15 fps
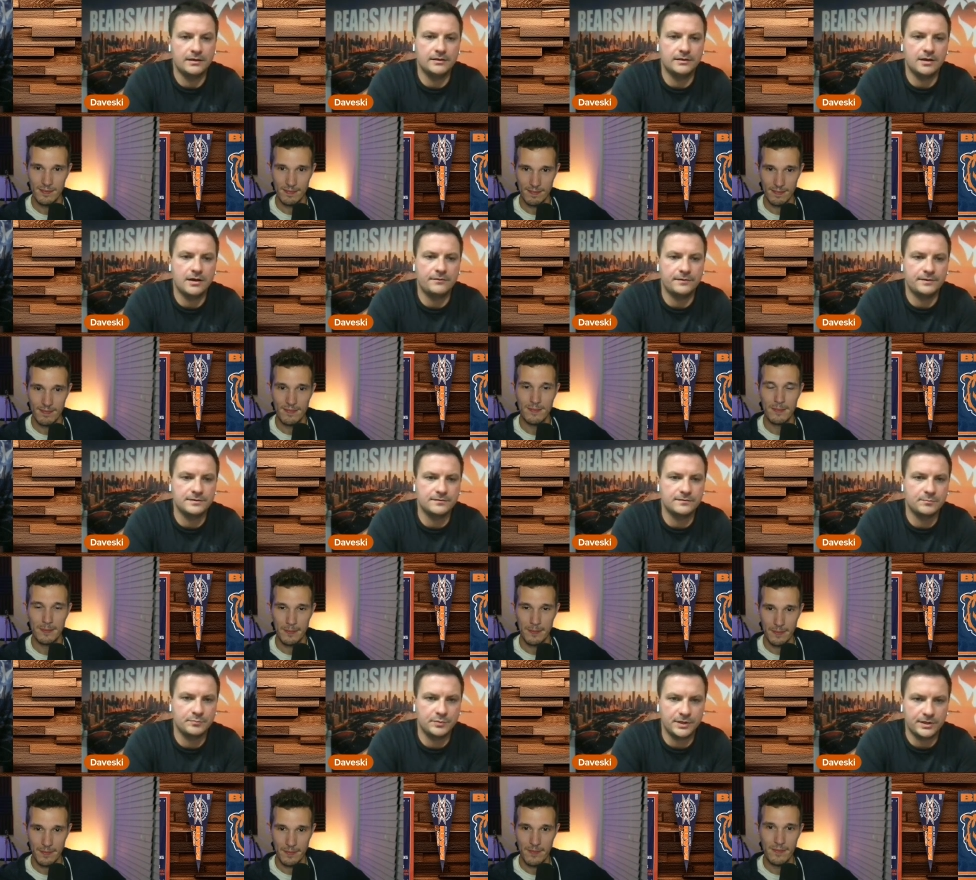Speaker 1: uh,
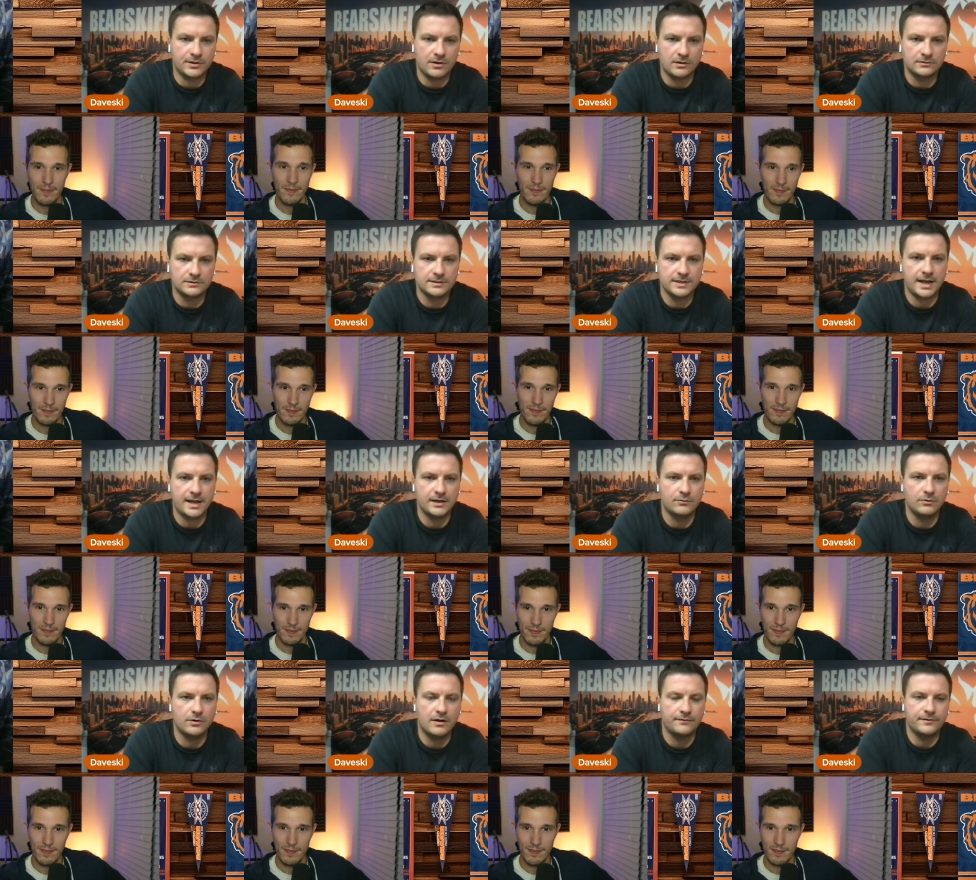offensive play callers
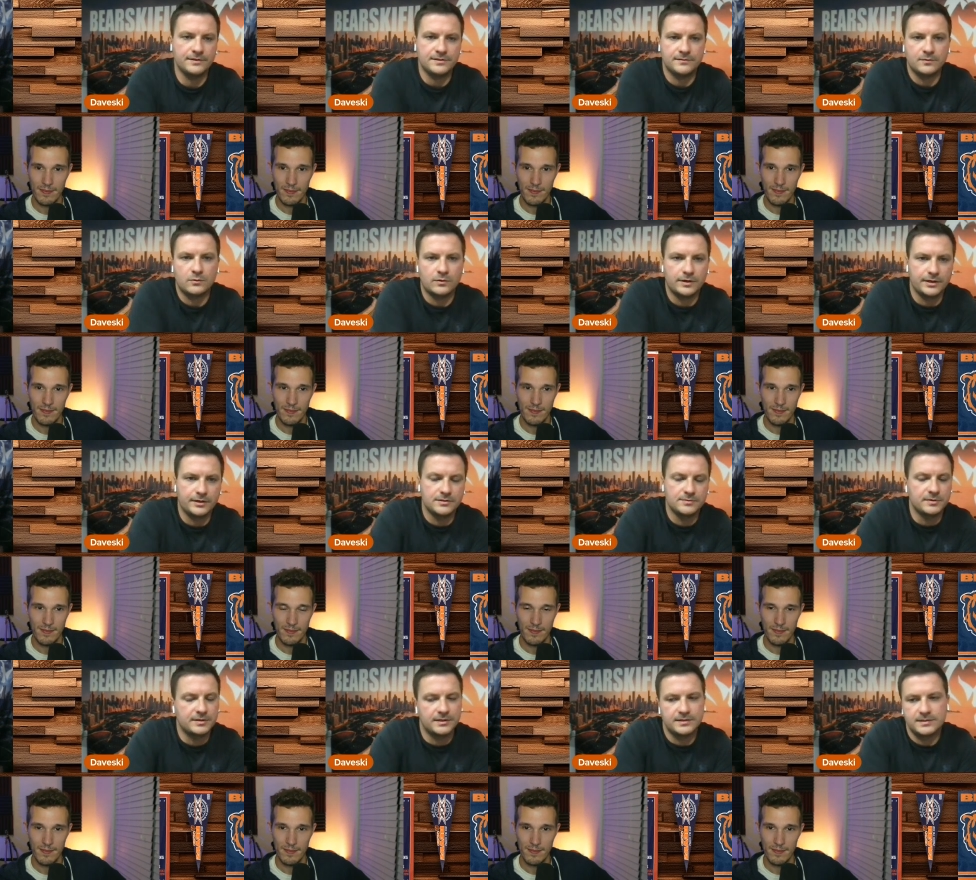and or offensive
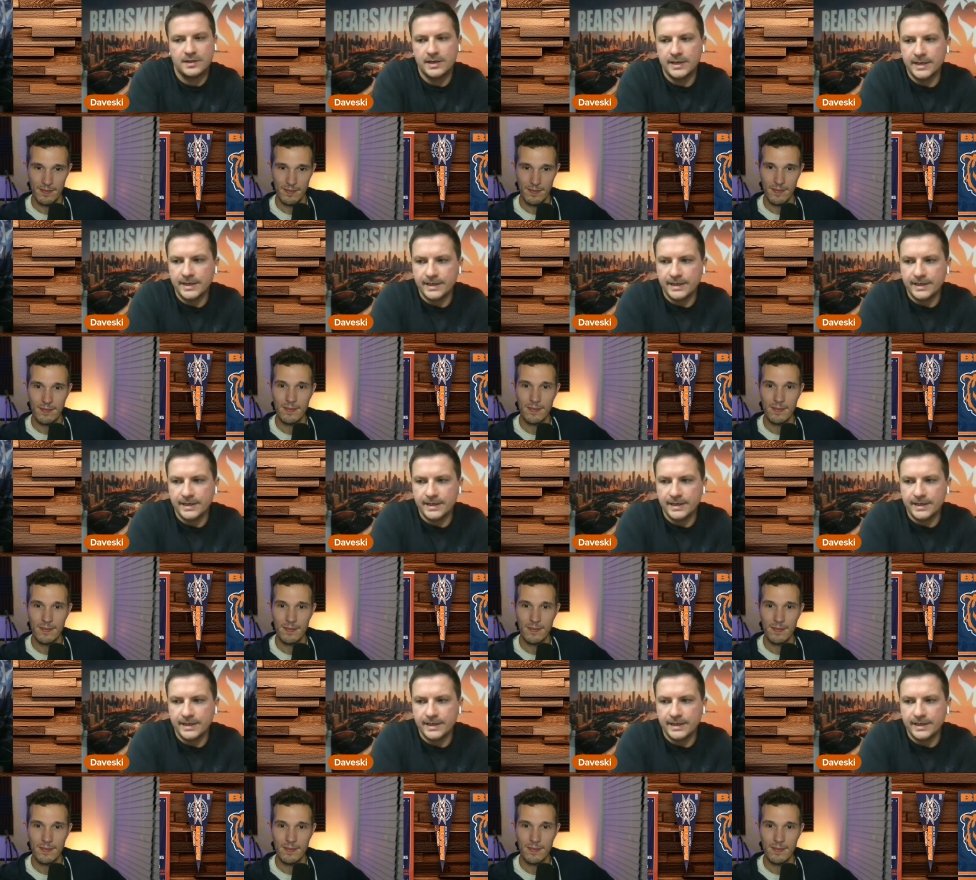coordinators because